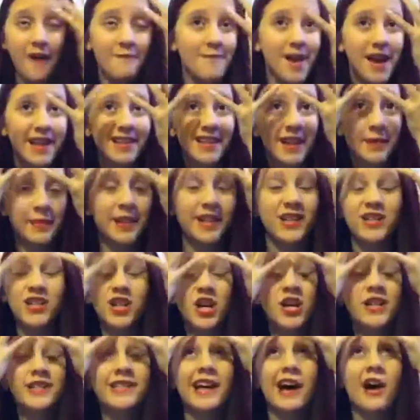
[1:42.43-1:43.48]
mess up and it
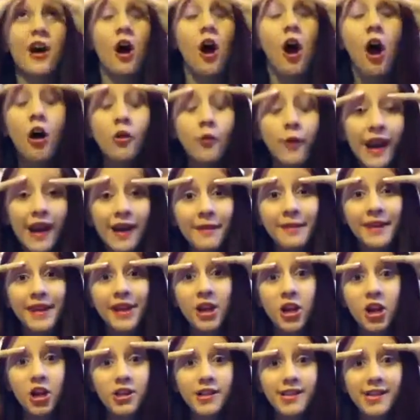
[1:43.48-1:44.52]
turns out all the way up
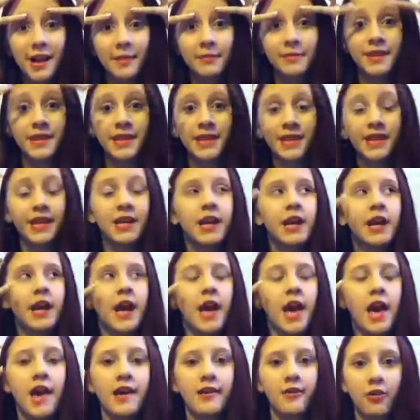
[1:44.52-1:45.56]
here or something,
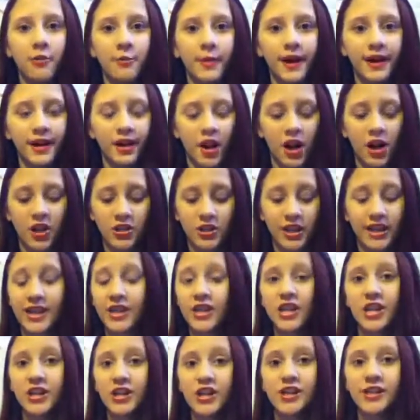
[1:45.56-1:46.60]
and oh my gosh, like
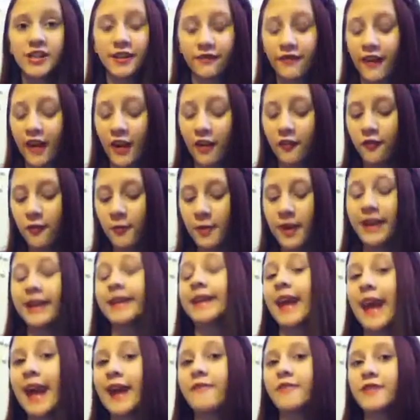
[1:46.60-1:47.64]
it's just a fail for me
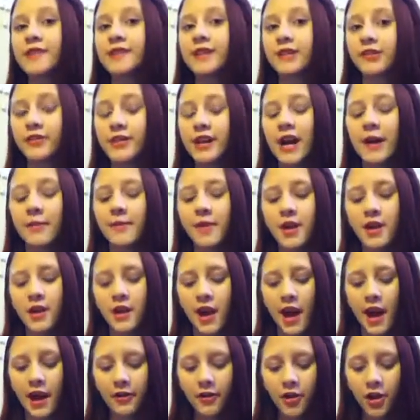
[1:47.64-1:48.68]
like every single time.
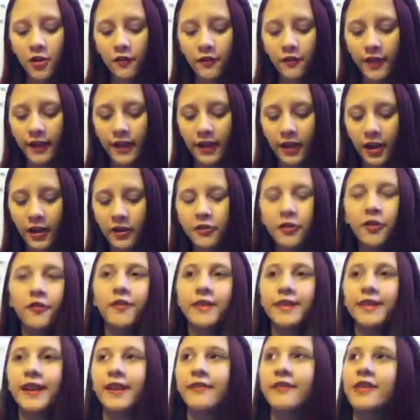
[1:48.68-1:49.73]
I don't know if
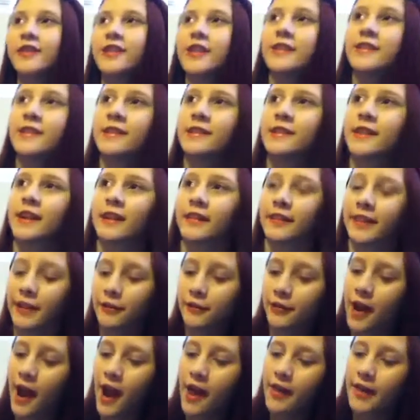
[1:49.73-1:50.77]
it's because it's like
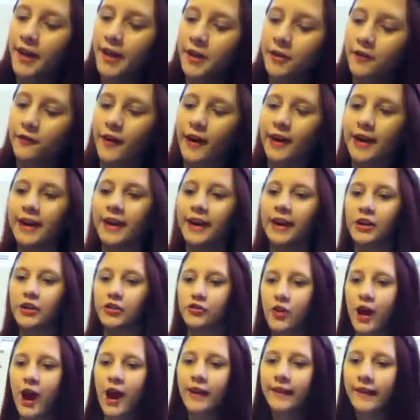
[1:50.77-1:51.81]
liquid eyeliner or if I need like
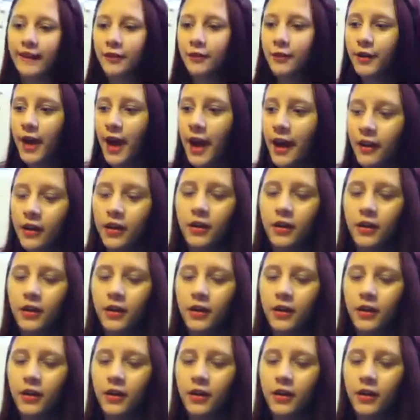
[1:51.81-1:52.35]
dry liquid.